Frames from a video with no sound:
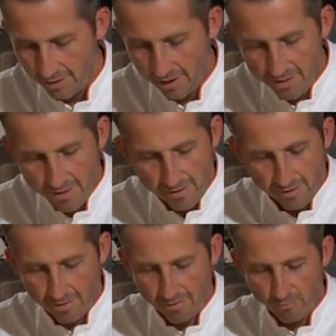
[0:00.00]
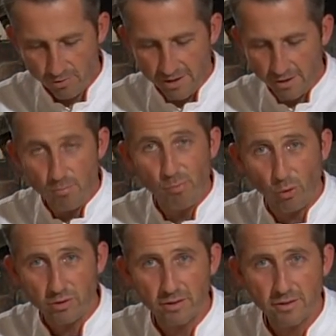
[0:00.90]
As this is really an
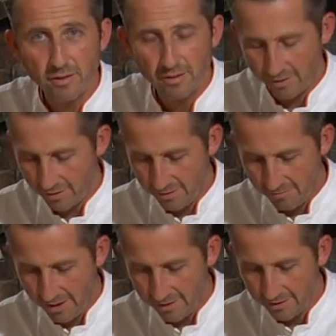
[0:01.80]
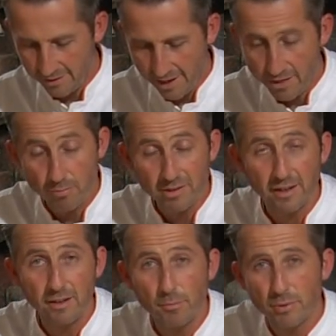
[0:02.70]
important cut and it has to be
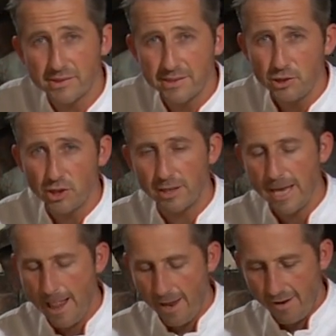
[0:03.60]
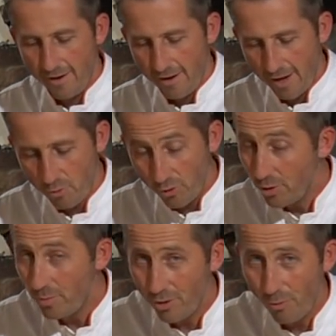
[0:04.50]
done in precision, I'm going to
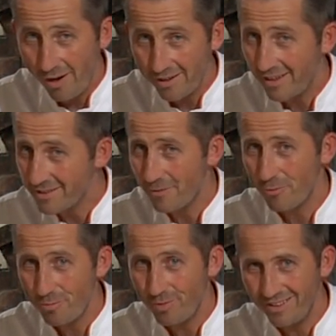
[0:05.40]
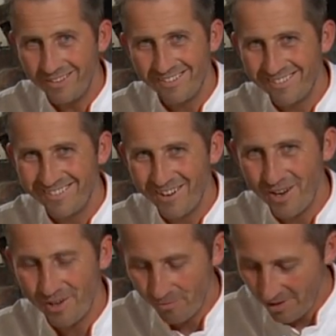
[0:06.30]
be quiet as I would be
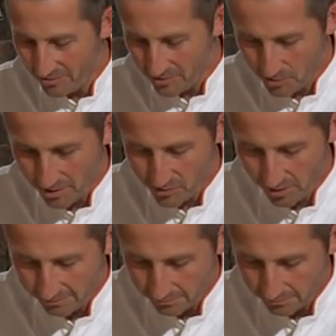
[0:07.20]
in a real situation.